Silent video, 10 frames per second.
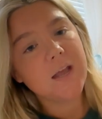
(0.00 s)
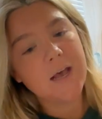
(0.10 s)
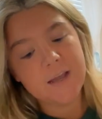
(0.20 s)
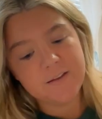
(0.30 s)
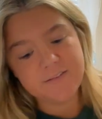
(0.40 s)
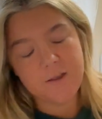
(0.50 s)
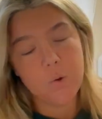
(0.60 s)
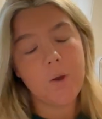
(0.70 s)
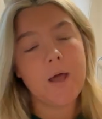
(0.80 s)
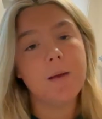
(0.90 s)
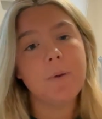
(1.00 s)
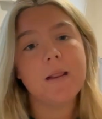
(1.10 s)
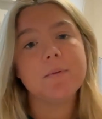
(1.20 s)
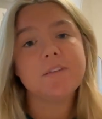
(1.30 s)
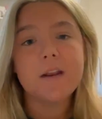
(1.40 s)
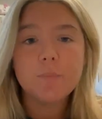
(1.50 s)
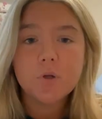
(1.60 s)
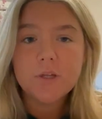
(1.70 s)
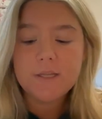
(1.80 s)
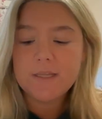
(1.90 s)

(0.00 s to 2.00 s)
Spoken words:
Hi, my name is Hannah Pullen.